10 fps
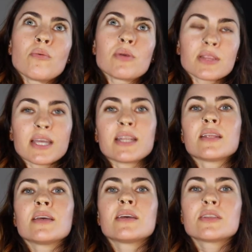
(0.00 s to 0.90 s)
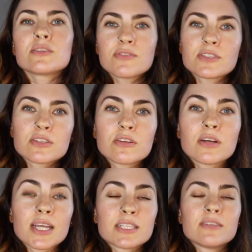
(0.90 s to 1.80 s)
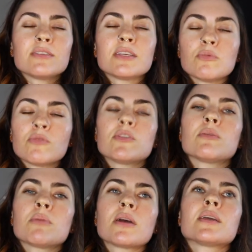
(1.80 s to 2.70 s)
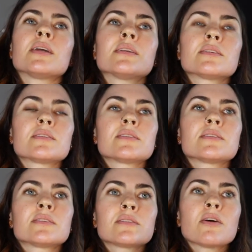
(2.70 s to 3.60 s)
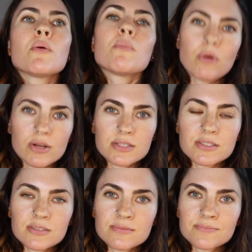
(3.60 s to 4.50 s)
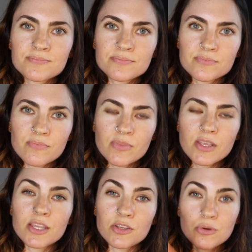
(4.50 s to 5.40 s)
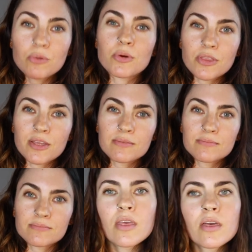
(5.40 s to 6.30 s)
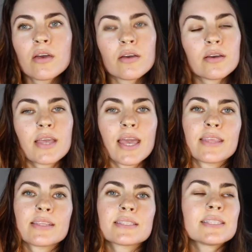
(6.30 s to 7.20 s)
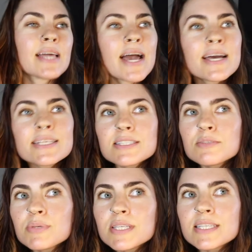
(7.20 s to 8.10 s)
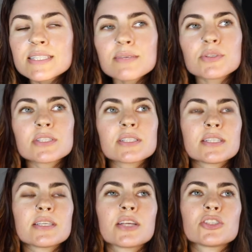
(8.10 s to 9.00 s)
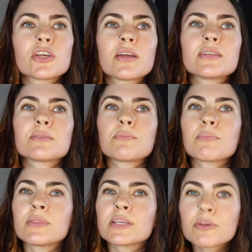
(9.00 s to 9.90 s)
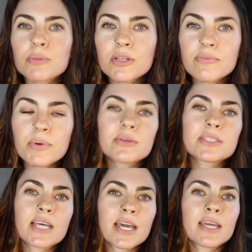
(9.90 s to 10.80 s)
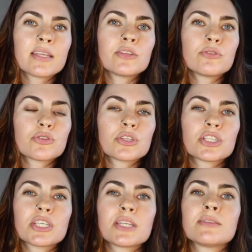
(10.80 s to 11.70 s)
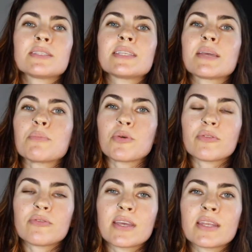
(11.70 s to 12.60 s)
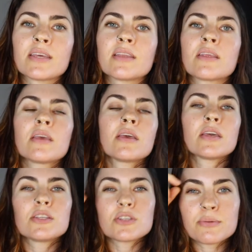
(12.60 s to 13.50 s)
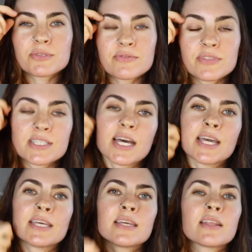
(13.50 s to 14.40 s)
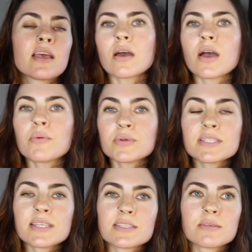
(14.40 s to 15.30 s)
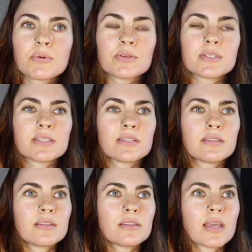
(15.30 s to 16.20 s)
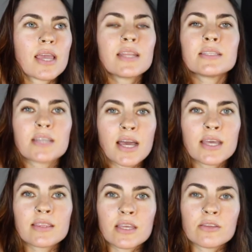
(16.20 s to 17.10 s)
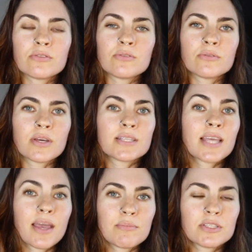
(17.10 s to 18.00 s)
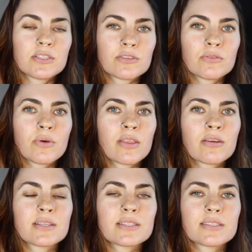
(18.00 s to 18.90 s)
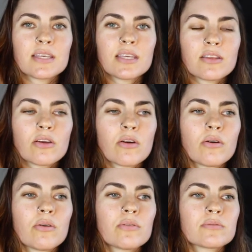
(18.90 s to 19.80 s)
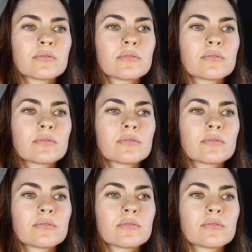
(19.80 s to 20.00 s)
related to physical activity, moving your body. It is so important and you are worth it. Okay, and this last piece I'm just going to touch on is a little bit about diet and nutrition and staying motivated in terms of a diet. I will say this about any diet that you attempt to do, whether it's keto,